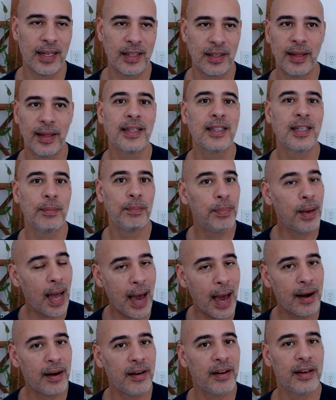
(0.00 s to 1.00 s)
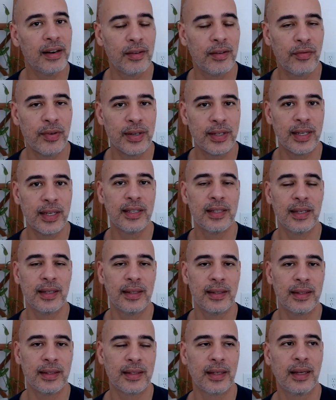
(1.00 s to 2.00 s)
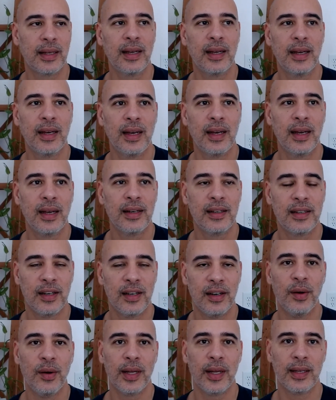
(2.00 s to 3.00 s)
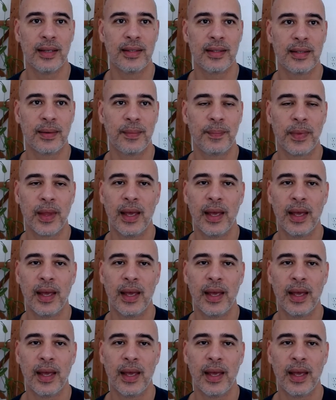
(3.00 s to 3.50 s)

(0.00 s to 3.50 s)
So that's a pattern of resistance to notice.